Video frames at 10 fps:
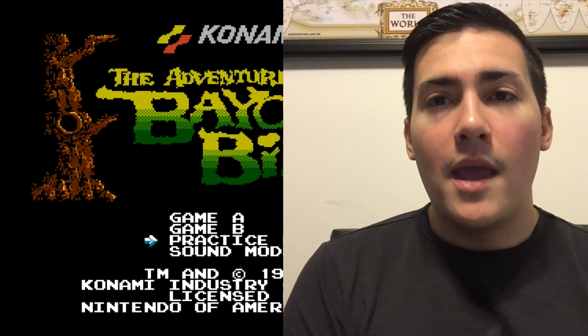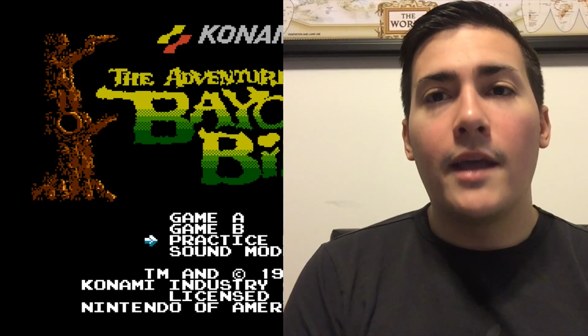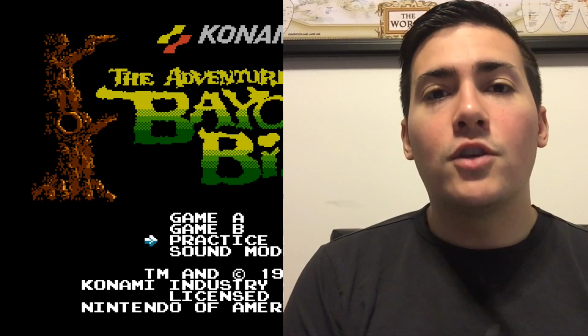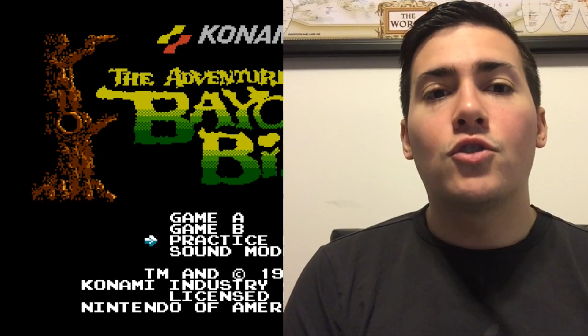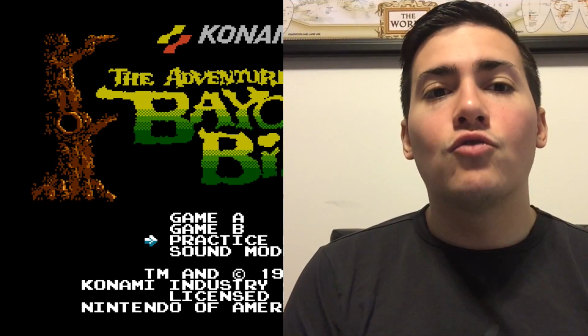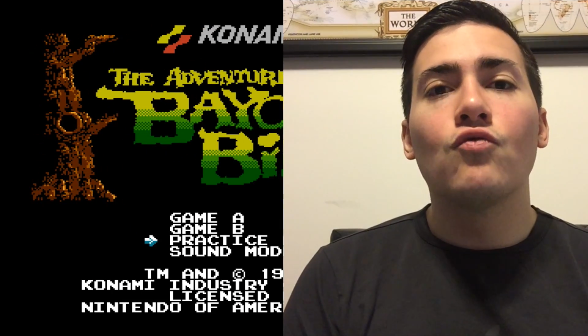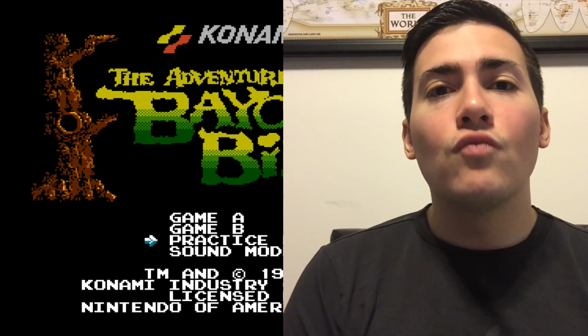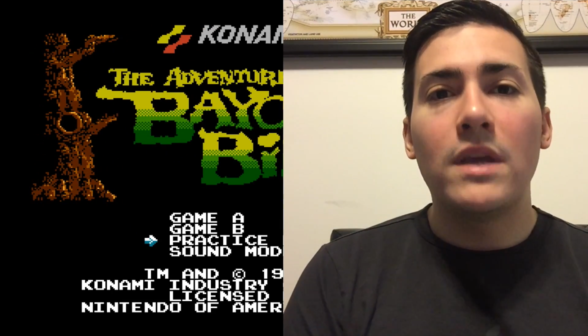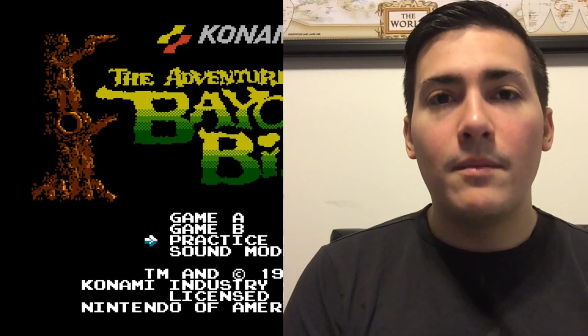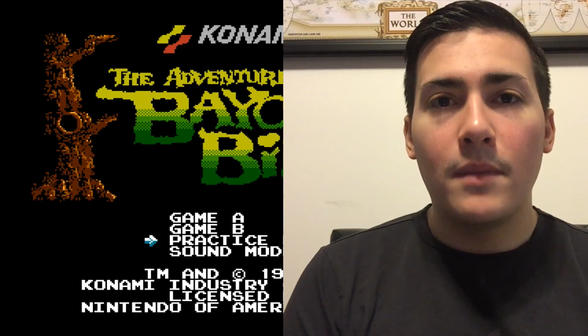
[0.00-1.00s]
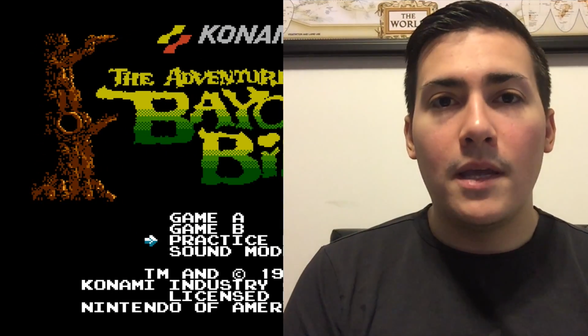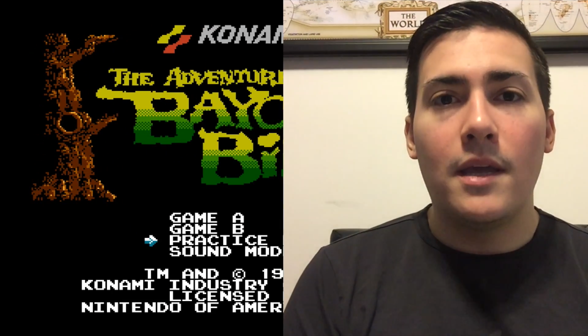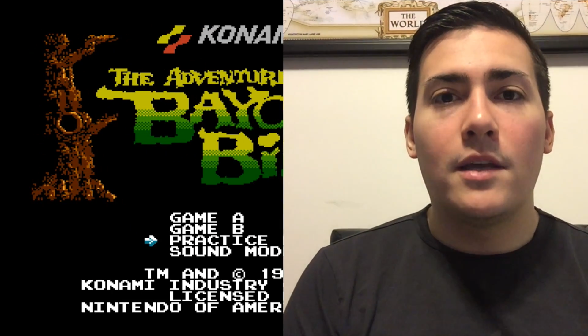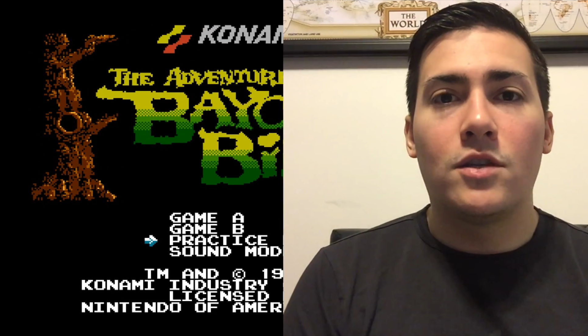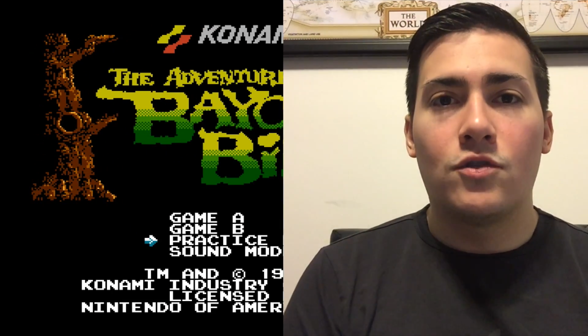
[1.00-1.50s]

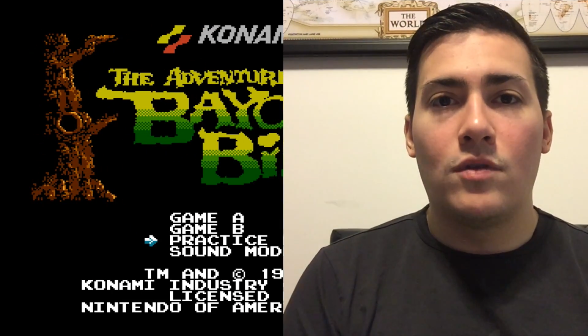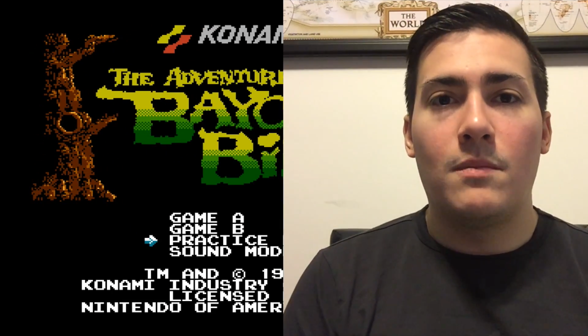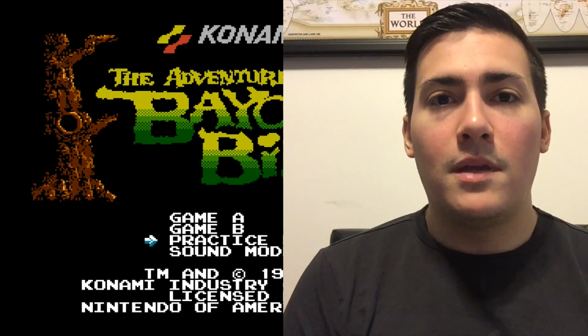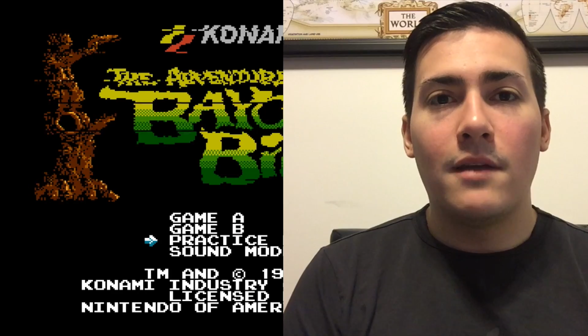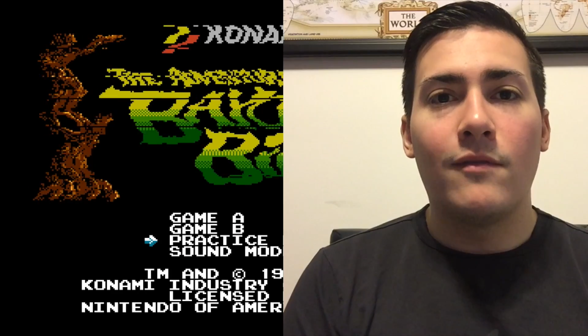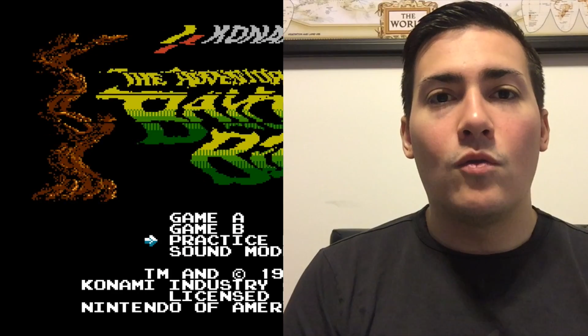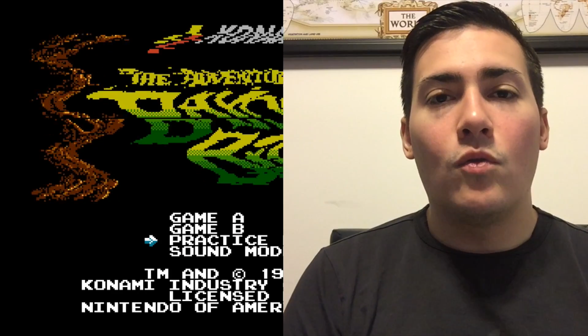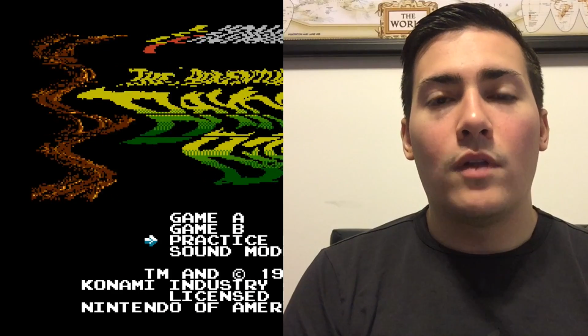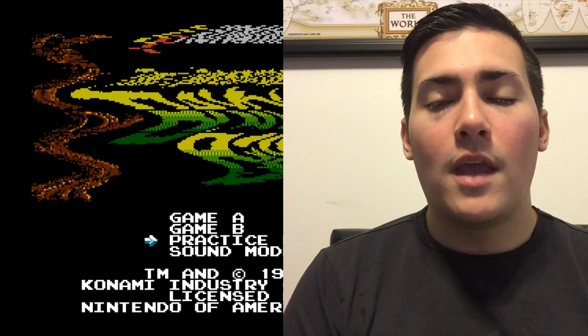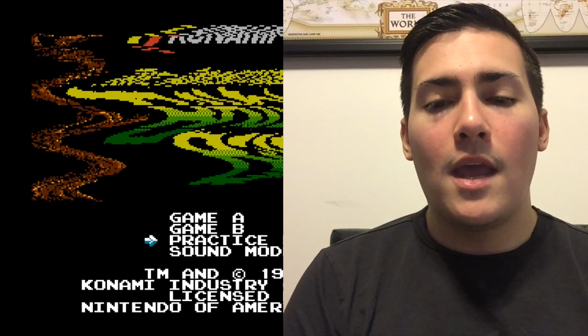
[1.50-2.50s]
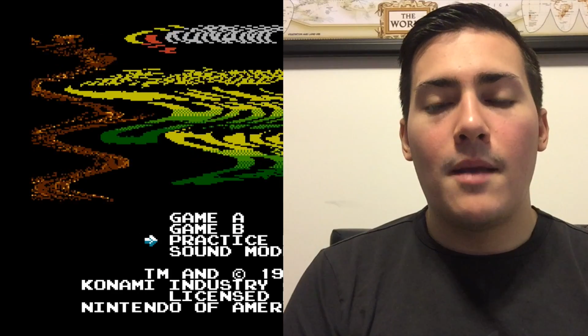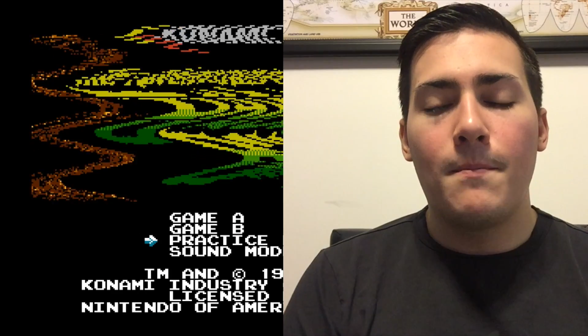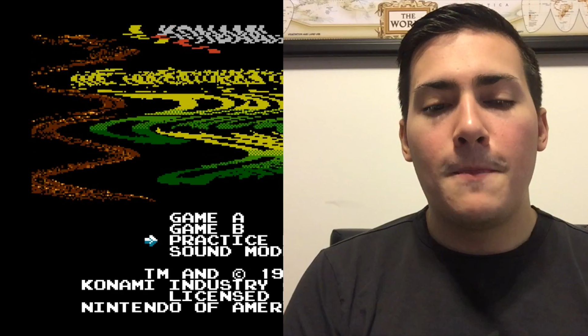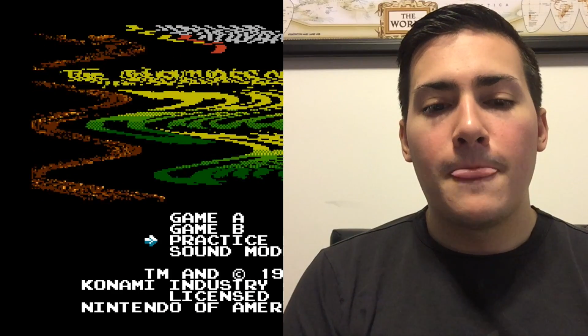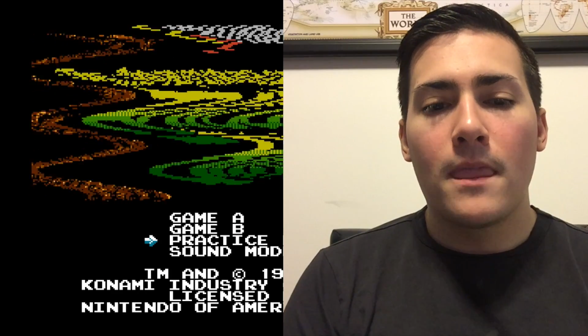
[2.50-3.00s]
Extremely, extremely difficult
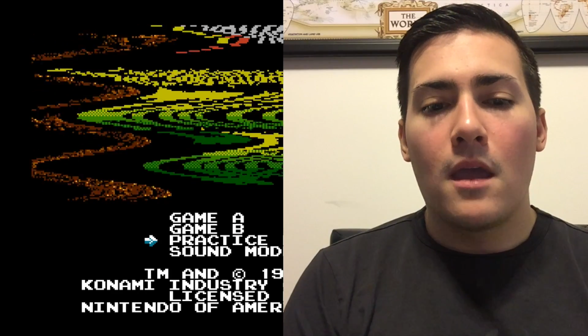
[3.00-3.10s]
game.